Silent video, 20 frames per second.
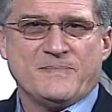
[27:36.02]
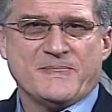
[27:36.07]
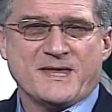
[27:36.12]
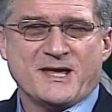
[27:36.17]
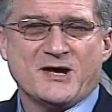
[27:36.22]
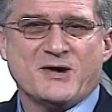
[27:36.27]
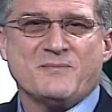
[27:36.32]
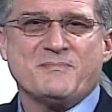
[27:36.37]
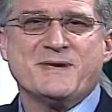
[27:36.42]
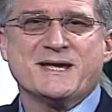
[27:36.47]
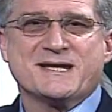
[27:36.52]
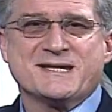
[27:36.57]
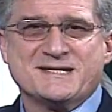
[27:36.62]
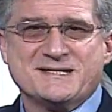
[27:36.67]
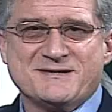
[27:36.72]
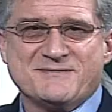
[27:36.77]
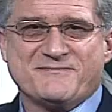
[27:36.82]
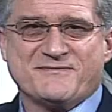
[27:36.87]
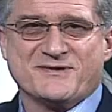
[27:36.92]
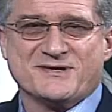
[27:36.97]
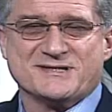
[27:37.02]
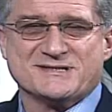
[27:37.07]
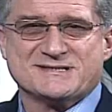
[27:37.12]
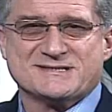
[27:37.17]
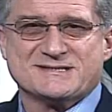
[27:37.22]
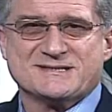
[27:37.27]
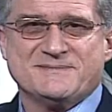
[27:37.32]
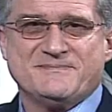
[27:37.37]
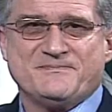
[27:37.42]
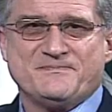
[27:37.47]
Help make a difference,
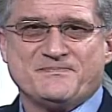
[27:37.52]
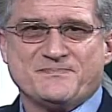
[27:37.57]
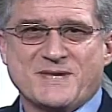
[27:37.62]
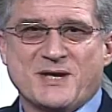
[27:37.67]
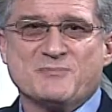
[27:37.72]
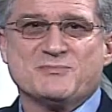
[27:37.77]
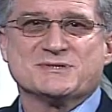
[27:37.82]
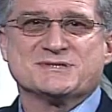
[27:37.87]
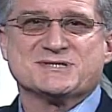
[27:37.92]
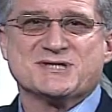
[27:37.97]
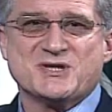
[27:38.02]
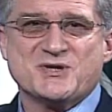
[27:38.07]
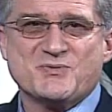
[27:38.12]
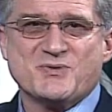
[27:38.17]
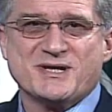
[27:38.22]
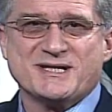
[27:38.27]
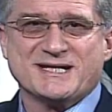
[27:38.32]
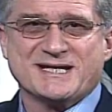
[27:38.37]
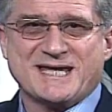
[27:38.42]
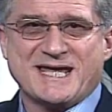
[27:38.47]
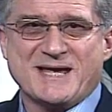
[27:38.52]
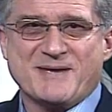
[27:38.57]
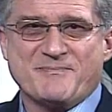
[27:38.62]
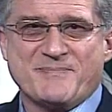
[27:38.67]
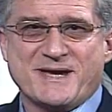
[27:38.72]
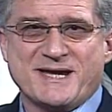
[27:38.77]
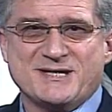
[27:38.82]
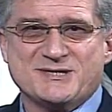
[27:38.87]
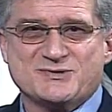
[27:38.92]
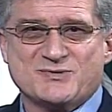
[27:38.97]
and we'll see you on the
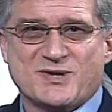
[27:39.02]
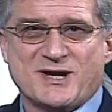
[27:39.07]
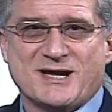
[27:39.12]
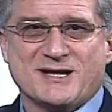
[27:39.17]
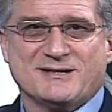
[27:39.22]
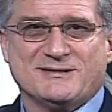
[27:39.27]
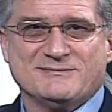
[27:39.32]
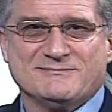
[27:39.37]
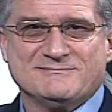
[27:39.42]
campaign trail.